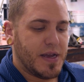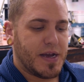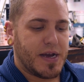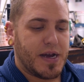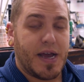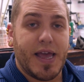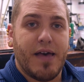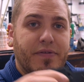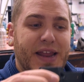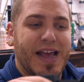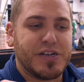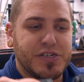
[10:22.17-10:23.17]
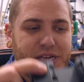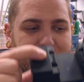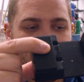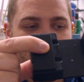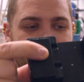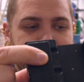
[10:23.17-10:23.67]
I haven't actually
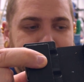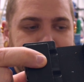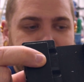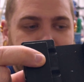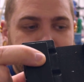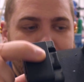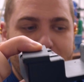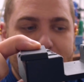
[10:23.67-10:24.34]
completed it yet.